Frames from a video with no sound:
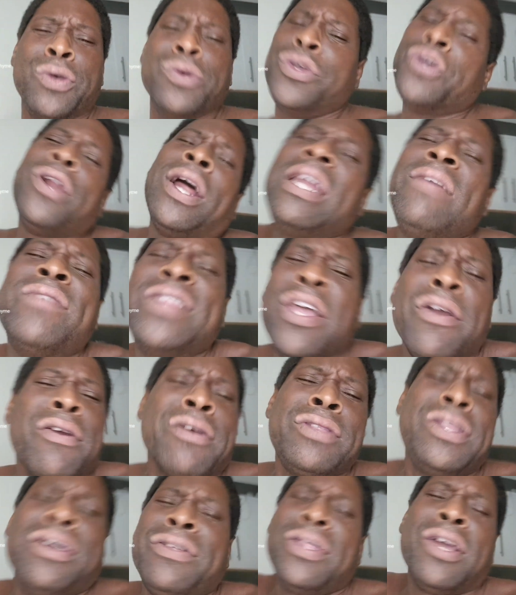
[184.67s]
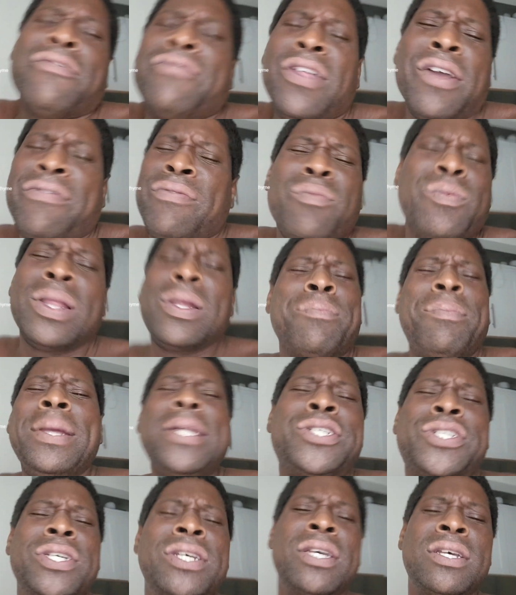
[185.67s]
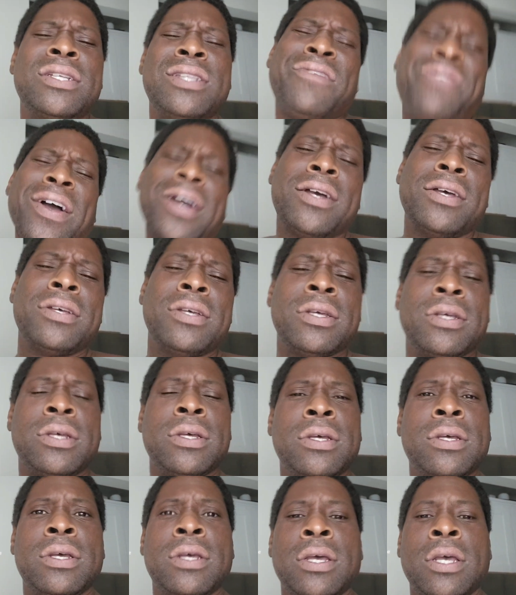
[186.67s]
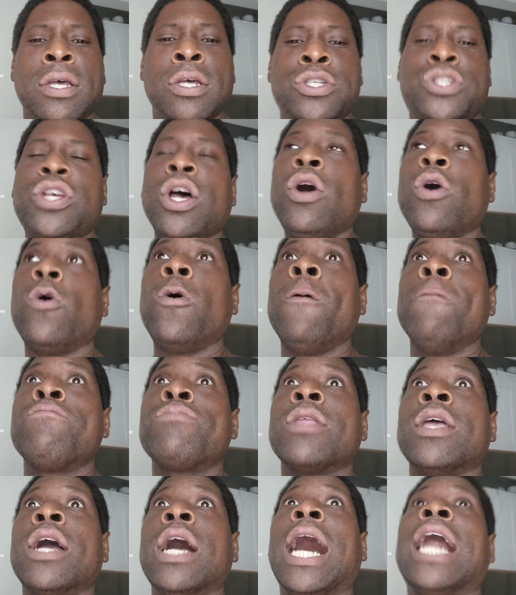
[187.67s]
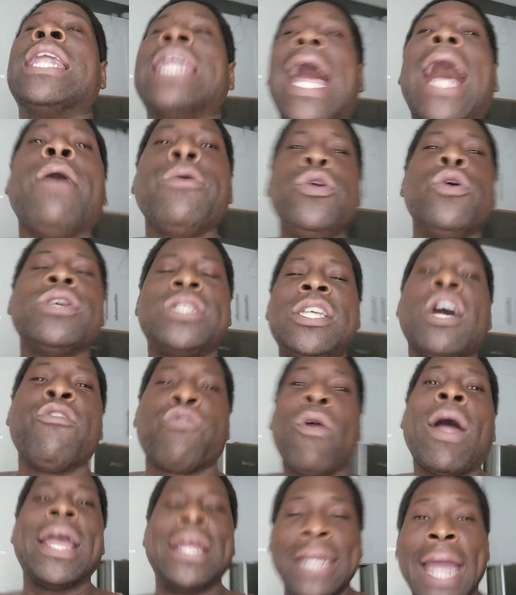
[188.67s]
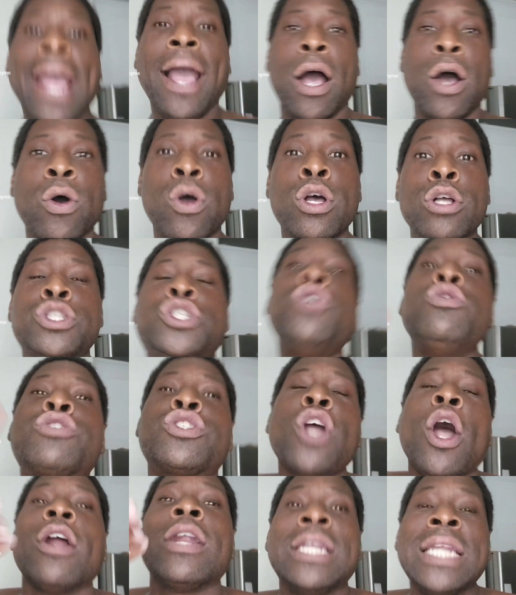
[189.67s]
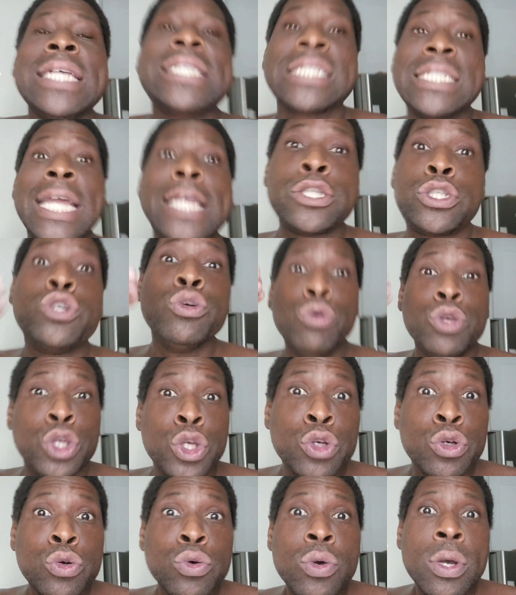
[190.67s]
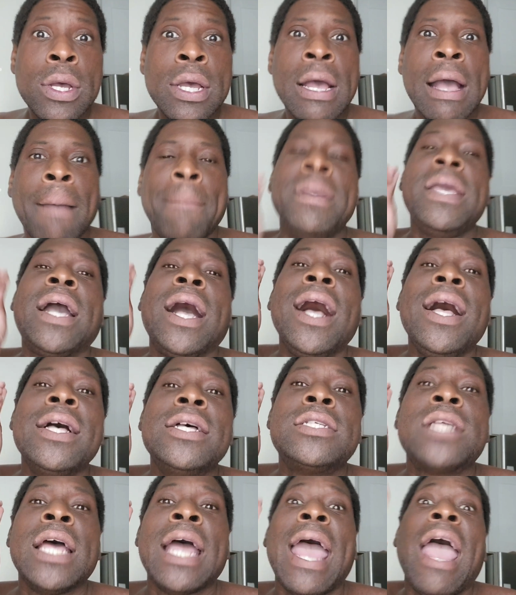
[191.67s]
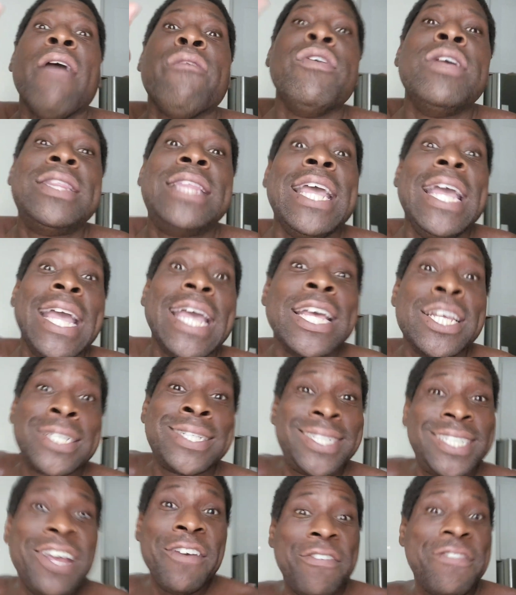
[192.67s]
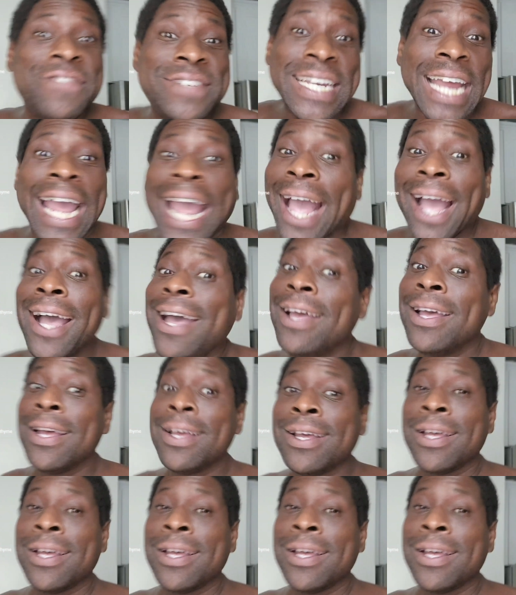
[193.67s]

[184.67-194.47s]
You're not even there. They're bitch, the fuck? So allow yourself right now to start listening to you because everything is shifting.